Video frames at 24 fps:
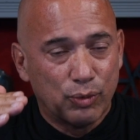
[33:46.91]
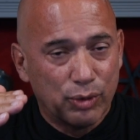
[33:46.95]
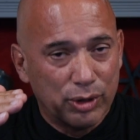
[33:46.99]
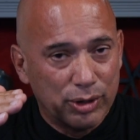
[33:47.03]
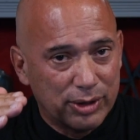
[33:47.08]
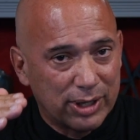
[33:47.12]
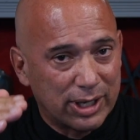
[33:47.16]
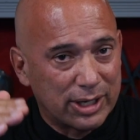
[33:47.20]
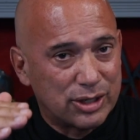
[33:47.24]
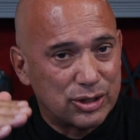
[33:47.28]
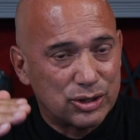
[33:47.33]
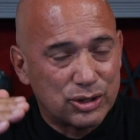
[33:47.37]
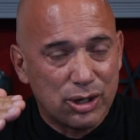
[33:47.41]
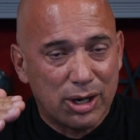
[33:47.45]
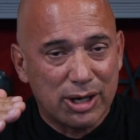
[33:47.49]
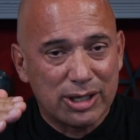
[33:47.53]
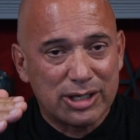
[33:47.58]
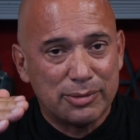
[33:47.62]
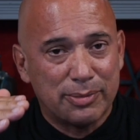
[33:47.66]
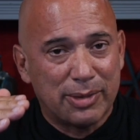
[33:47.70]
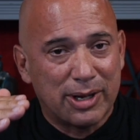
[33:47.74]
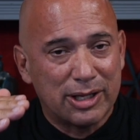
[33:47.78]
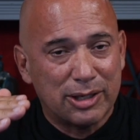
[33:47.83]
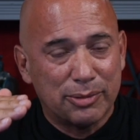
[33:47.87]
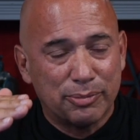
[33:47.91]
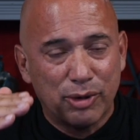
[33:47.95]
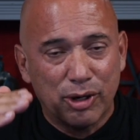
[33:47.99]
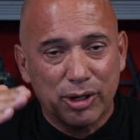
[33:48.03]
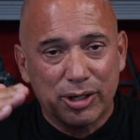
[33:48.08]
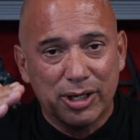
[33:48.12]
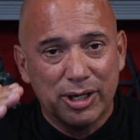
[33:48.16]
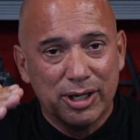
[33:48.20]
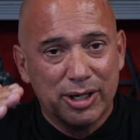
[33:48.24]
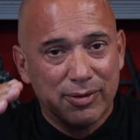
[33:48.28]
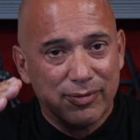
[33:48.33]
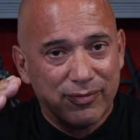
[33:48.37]
like you talked about in the book,
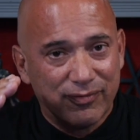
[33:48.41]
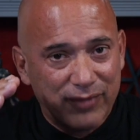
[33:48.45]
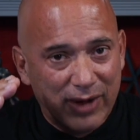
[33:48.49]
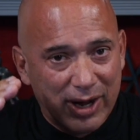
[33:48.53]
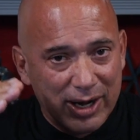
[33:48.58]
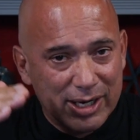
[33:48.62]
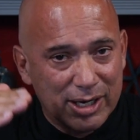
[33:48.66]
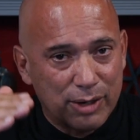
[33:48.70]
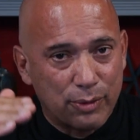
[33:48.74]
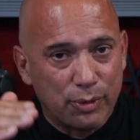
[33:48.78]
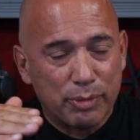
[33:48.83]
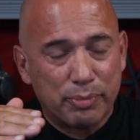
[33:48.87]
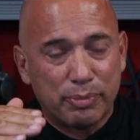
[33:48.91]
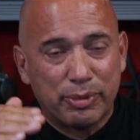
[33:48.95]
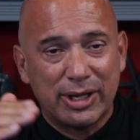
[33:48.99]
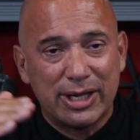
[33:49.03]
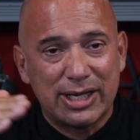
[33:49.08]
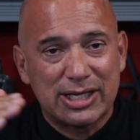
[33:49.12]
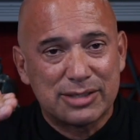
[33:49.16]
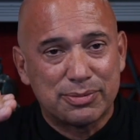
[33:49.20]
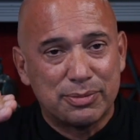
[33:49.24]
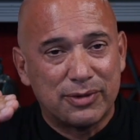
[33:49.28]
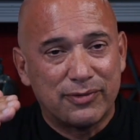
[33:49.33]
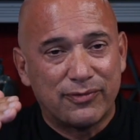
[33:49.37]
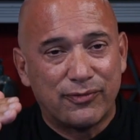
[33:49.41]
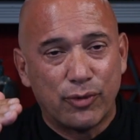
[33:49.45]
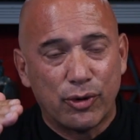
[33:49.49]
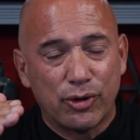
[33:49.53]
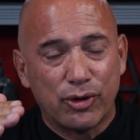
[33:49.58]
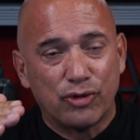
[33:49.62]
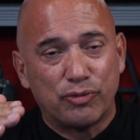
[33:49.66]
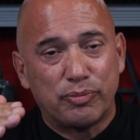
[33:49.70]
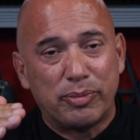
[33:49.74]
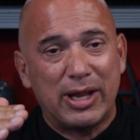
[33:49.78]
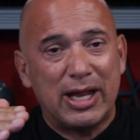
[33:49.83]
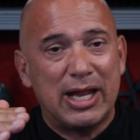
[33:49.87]
finding a replacement for
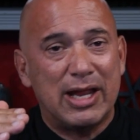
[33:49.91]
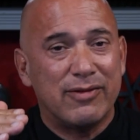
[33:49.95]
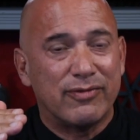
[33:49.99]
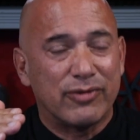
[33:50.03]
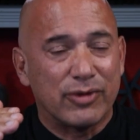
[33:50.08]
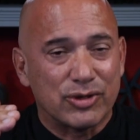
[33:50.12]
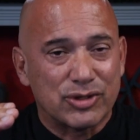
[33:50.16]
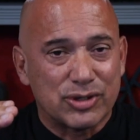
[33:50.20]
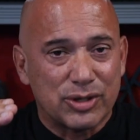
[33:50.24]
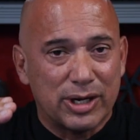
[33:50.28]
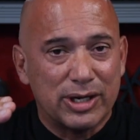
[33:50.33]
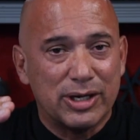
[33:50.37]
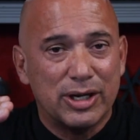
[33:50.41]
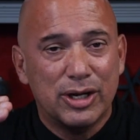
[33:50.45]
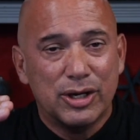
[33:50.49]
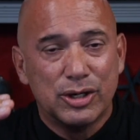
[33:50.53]
those behaviors. All right.